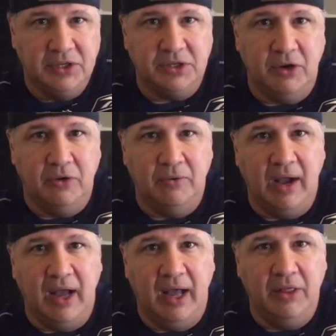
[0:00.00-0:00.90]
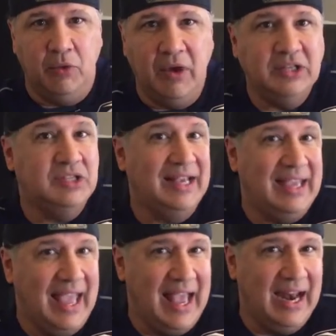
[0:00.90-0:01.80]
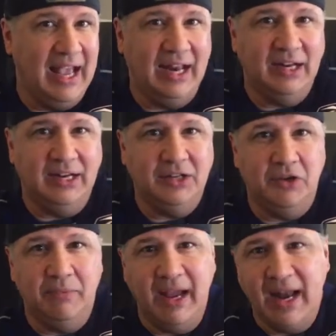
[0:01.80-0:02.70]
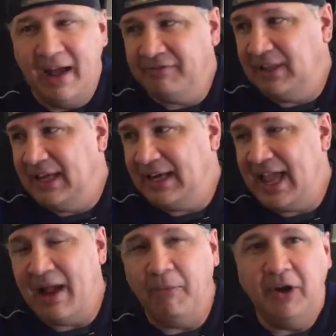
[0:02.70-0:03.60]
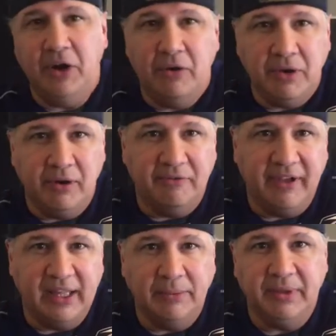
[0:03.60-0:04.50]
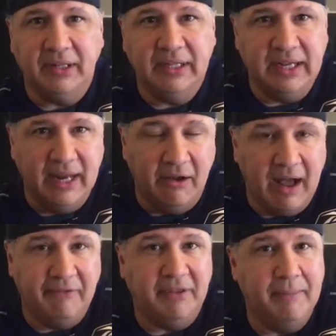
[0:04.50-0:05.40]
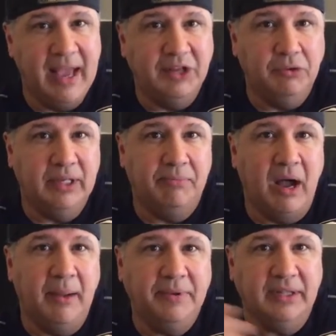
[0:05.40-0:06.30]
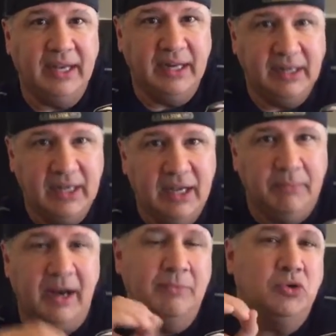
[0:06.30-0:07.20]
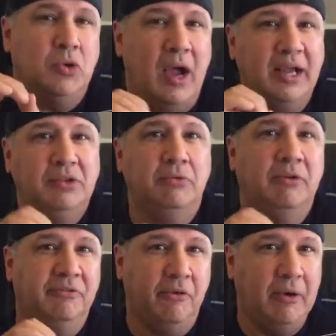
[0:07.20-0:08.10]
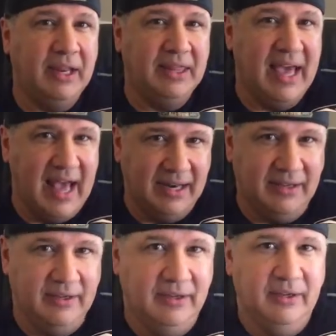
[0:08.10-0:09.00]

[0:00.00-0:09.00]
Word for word: So the ones that can't edit it, you might have to let Cameron know your availability and he'll have to manually populate it. But I'm trying to avoid that